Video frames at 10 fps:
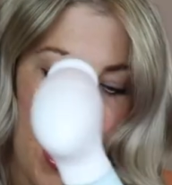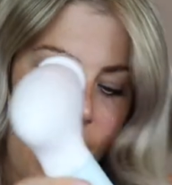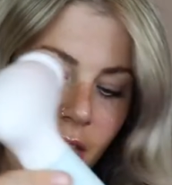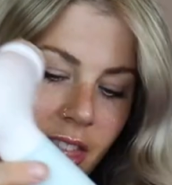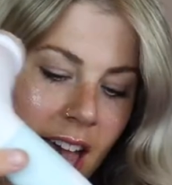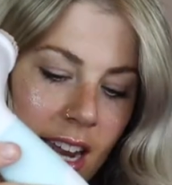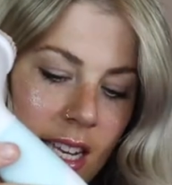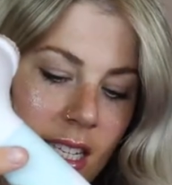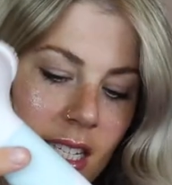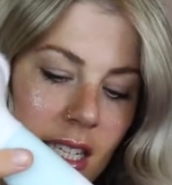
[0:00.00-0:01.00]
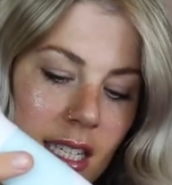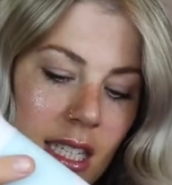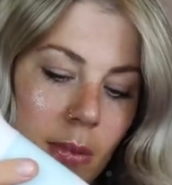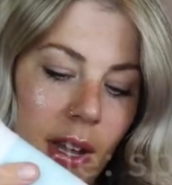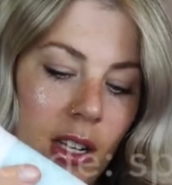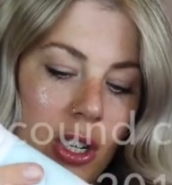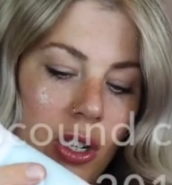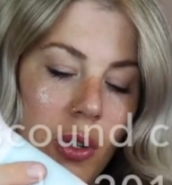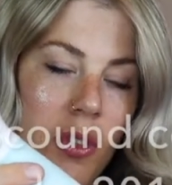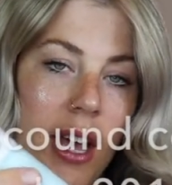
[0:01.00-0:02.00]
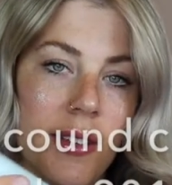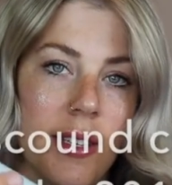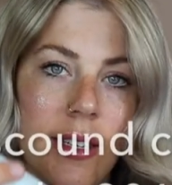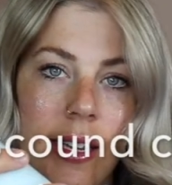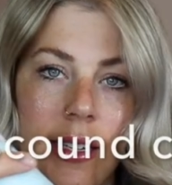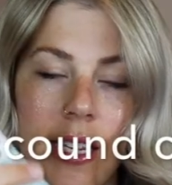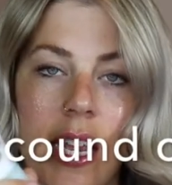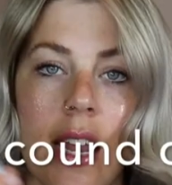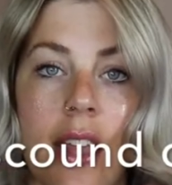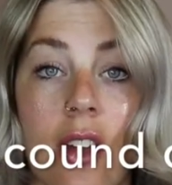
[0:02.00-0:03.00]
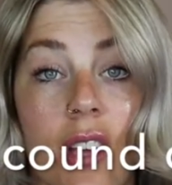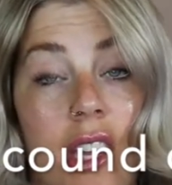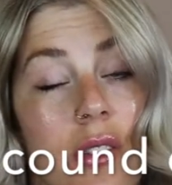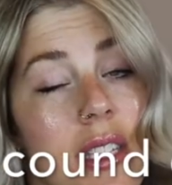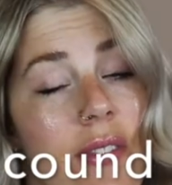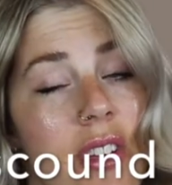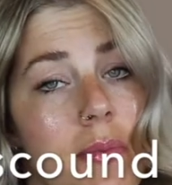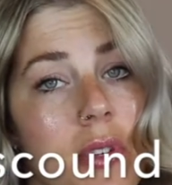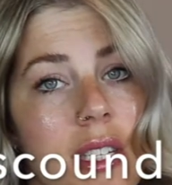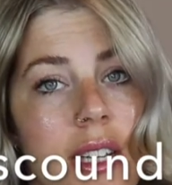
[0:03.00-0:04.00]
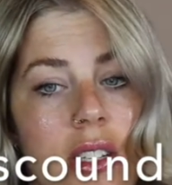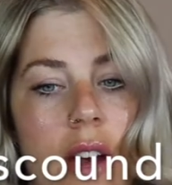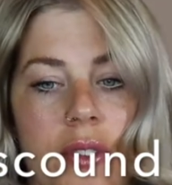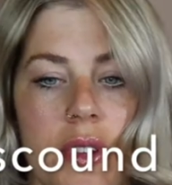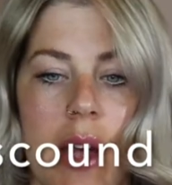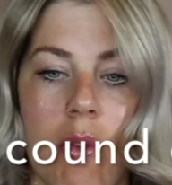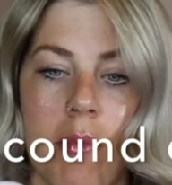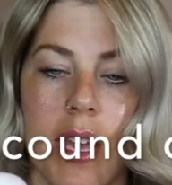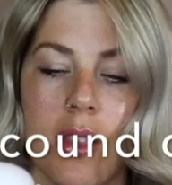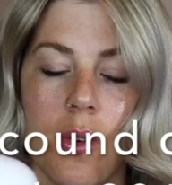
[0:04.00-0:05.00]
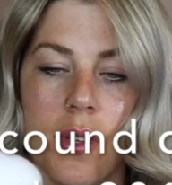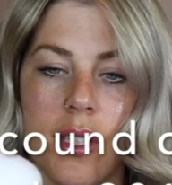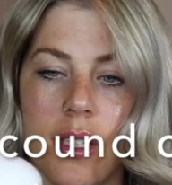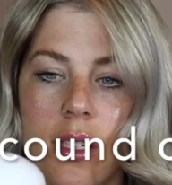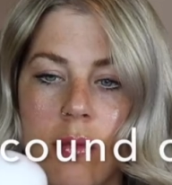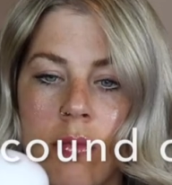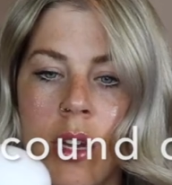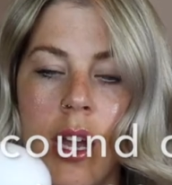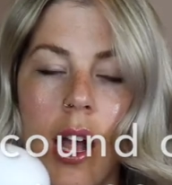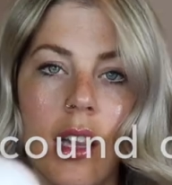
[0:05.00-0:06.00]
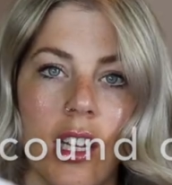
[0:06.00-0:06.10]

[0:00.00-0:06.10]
and that is SPLENDOR2019, and that'll get you 70% off, so that will make the whole system a